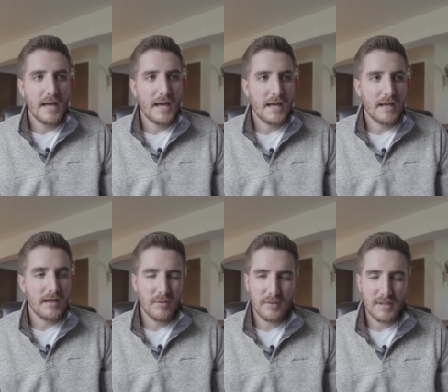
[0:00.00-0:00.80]
and
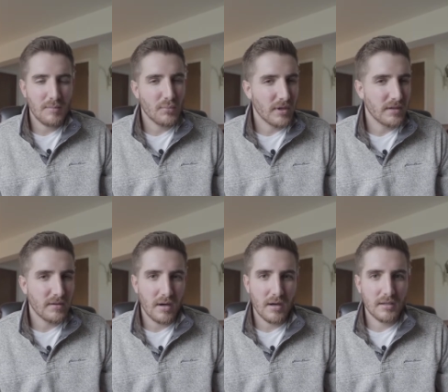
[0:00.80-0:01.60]
it was getting pretty
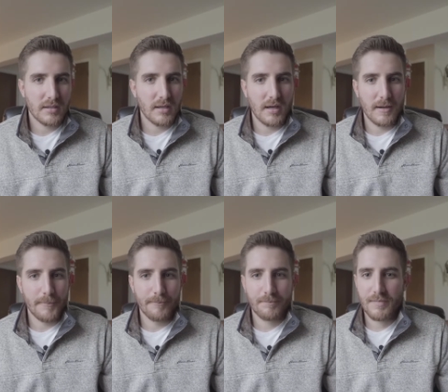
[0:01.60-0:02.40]
dark.
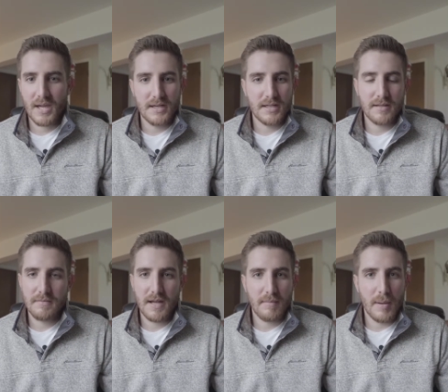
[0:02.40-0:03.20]
I didn't
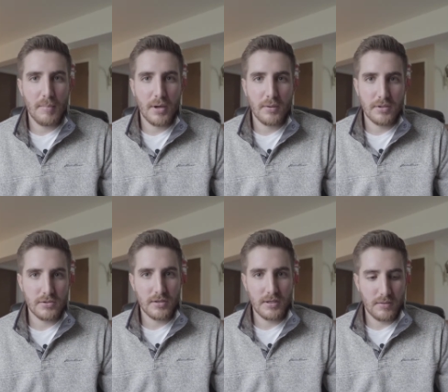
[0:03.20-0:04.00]
even have my bow in the
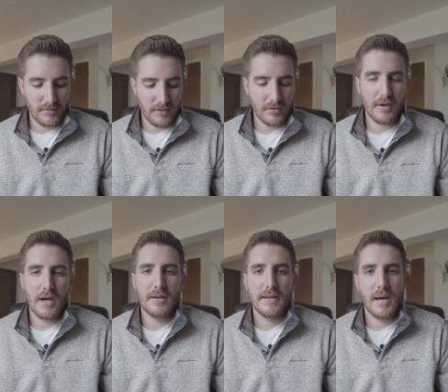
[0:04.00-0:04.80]
tree. It was on the
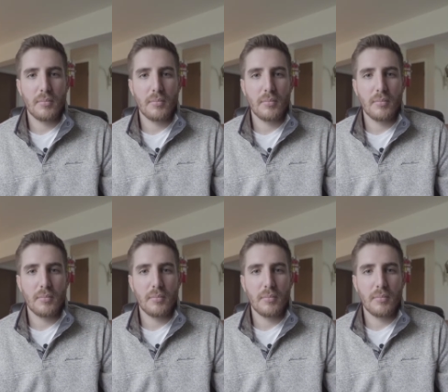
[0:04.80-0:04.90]
ground at that